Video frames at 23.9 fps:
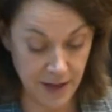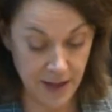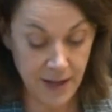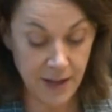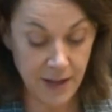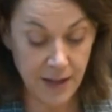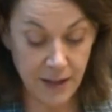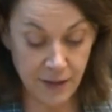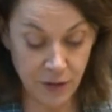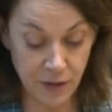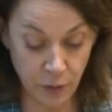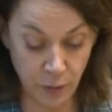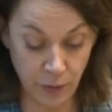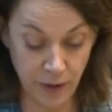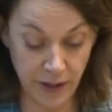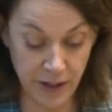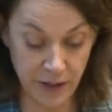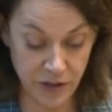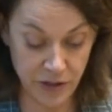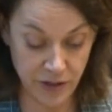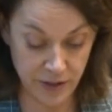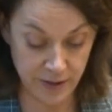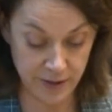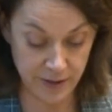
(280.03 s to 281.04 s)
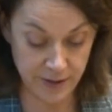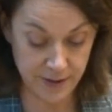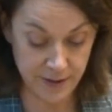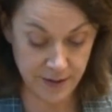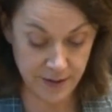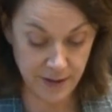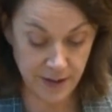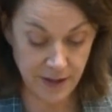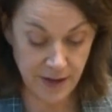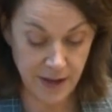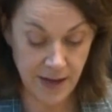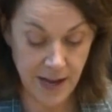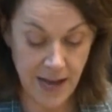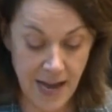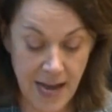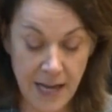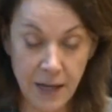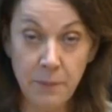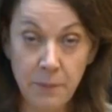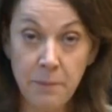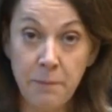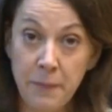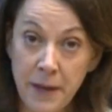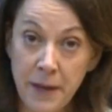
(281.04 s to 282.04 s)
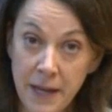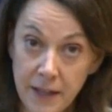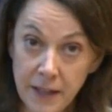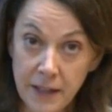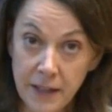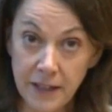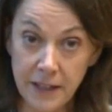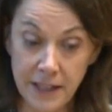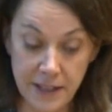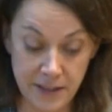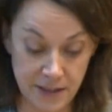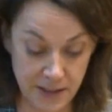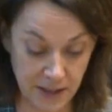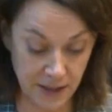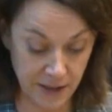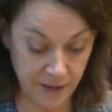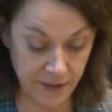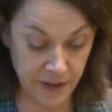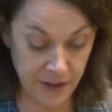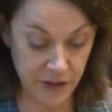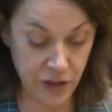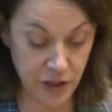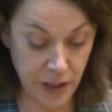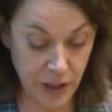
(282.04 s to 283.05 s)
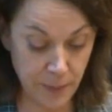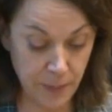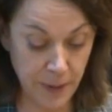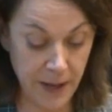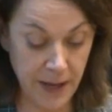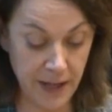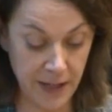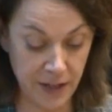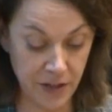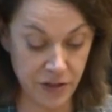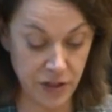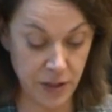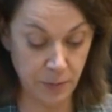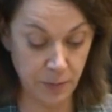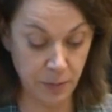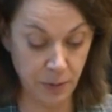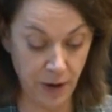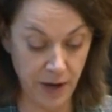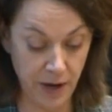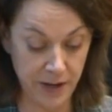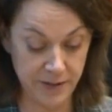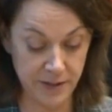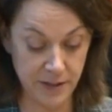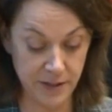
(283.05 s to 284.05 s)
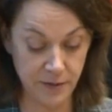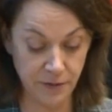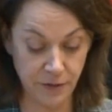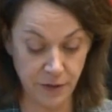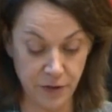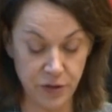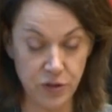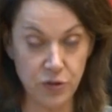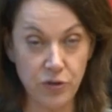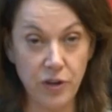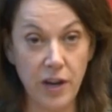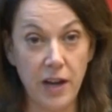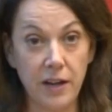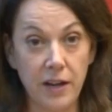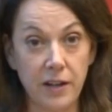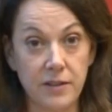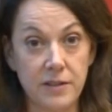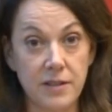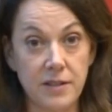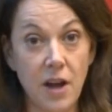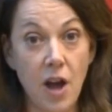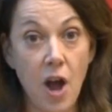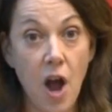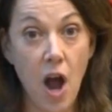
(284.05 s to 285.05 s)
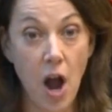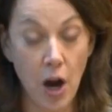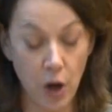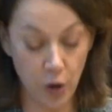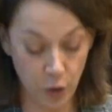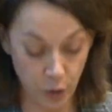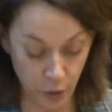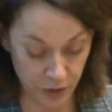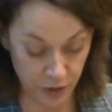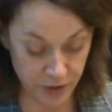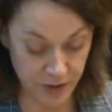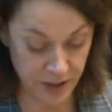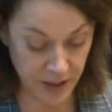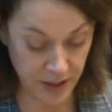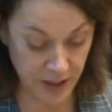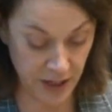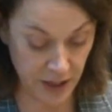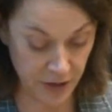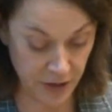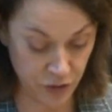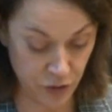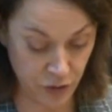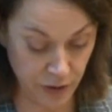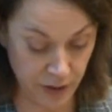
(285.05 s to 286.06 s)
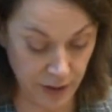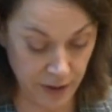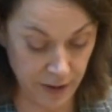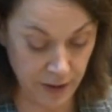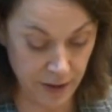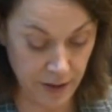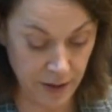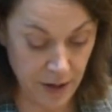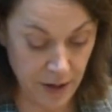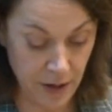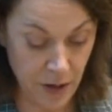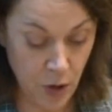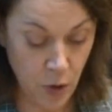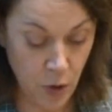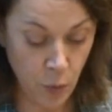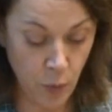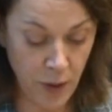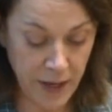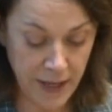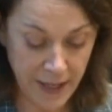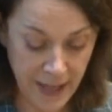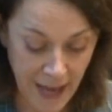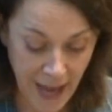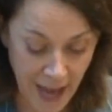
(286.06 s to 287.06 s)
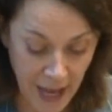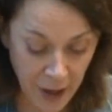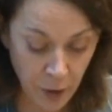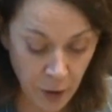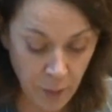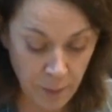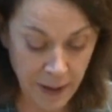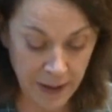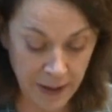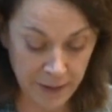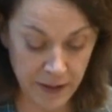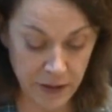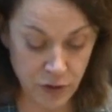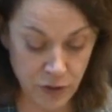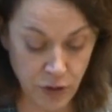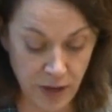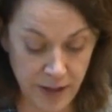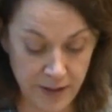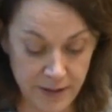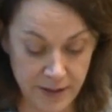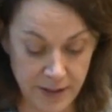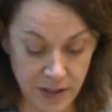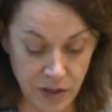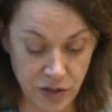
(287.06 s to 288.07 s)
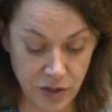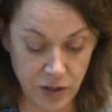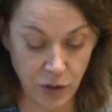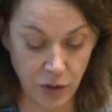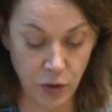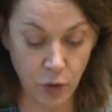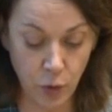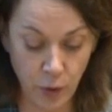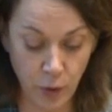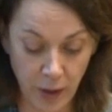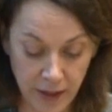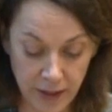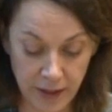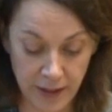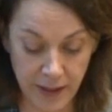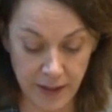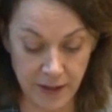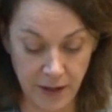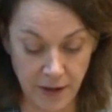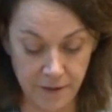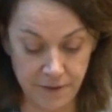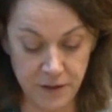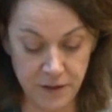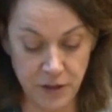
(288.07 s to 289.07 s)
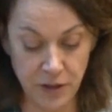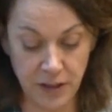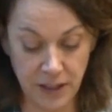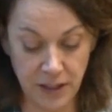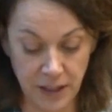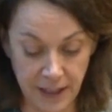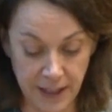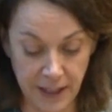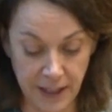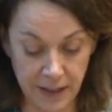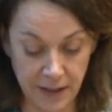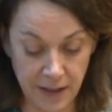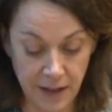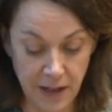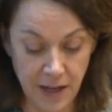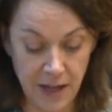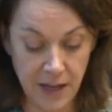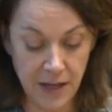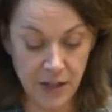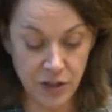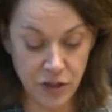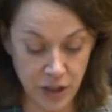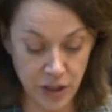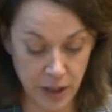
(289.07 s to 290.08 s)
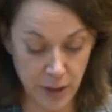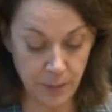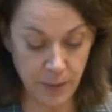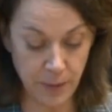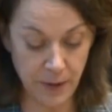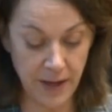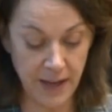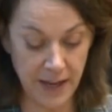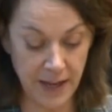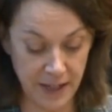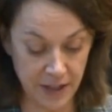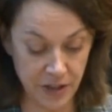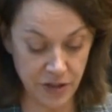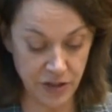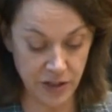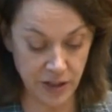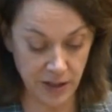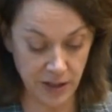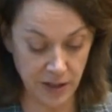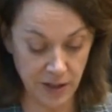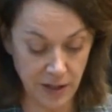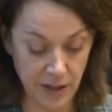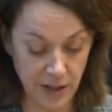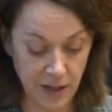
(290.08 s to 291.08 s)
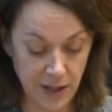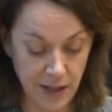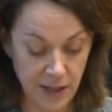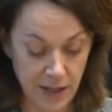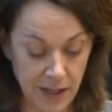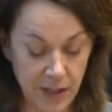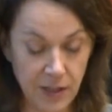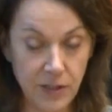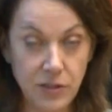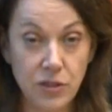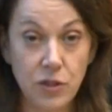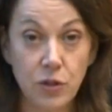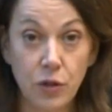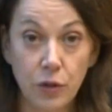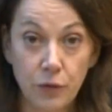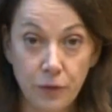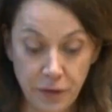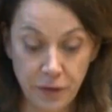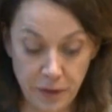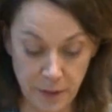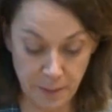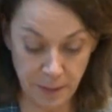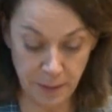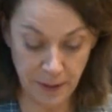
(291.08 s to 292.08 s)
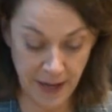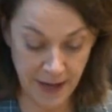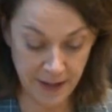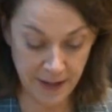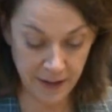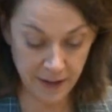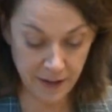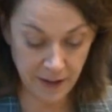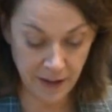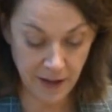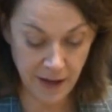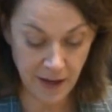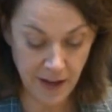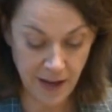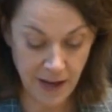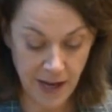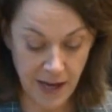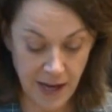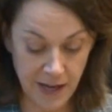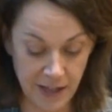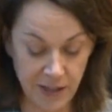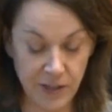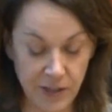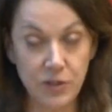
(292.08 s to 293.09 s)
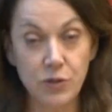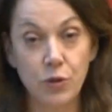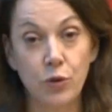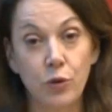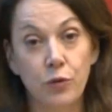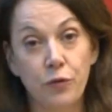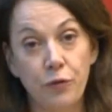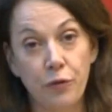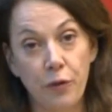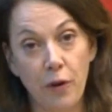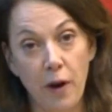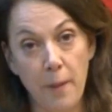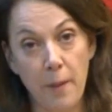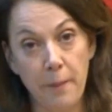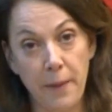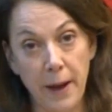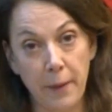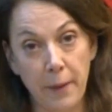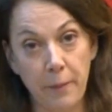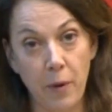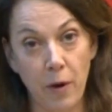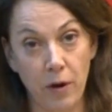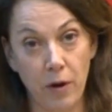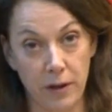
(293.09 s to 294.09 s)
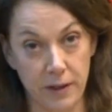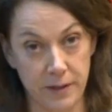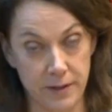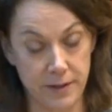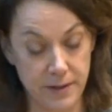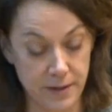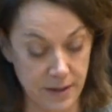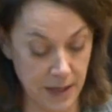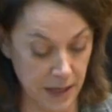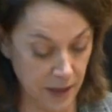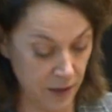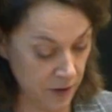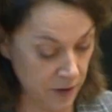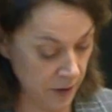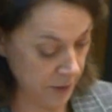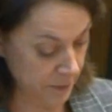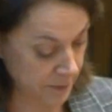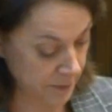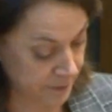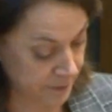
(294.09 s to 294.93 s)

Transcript: in the regions, and immediately deliver cheaper energy prices for Australians across the country. We cannot make the transition quickly enough to clean, cheaper energy. It is good for the planet and it is good for our back pockets. Thank you.